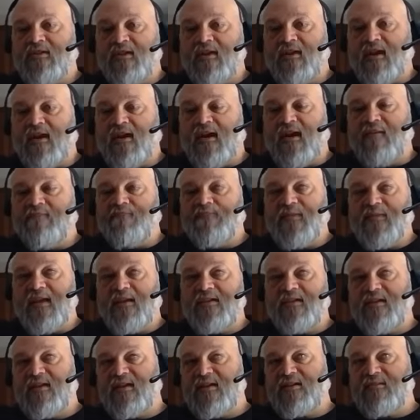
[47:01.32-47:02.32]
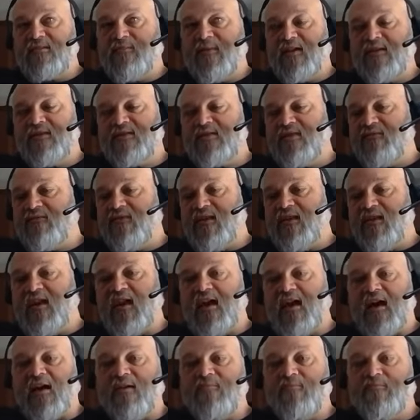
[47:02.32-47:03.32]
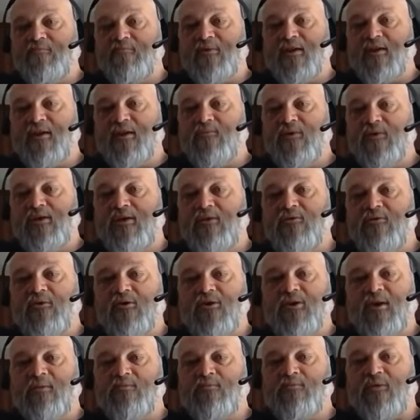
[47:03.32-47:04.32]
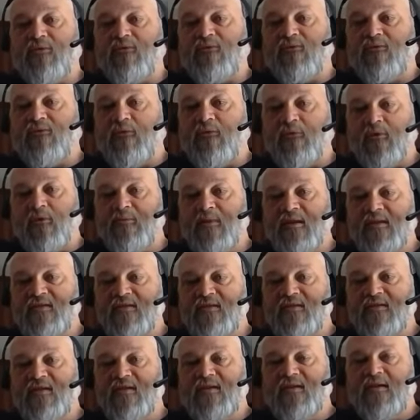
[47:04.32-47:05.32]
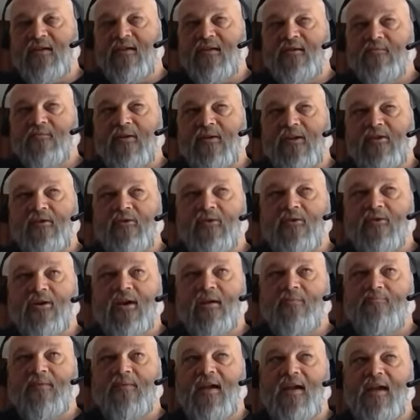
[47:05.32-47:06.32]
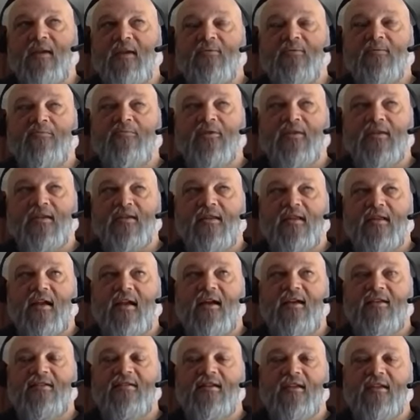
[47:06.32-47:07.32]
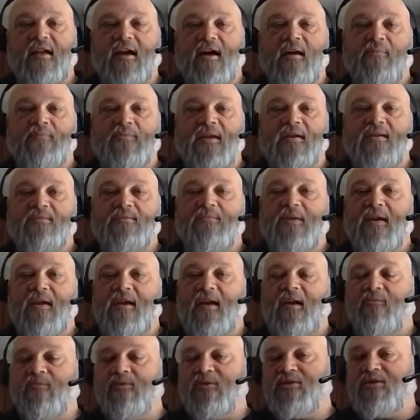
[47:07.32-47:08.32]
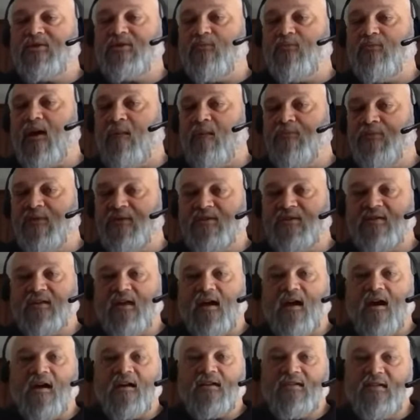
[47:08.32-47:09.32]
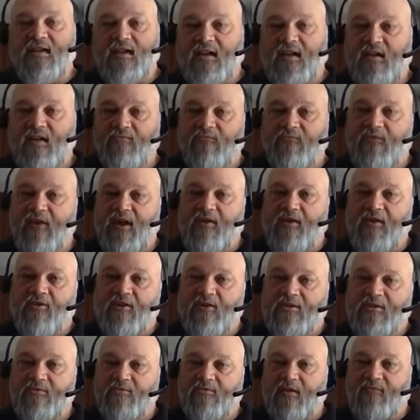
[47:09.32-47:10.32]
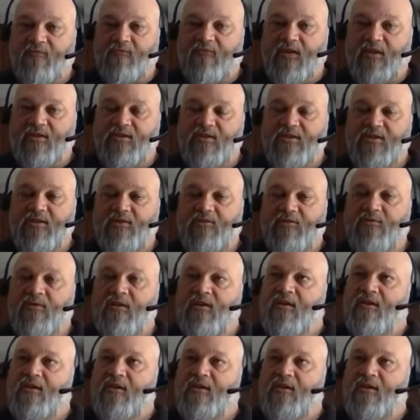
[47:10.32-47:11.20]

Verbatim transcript: today. Is it expensive? Yeah. But when you look at performance, when you look at being able to put lights and optics, being able to swap the stocks and configure it till it fits you,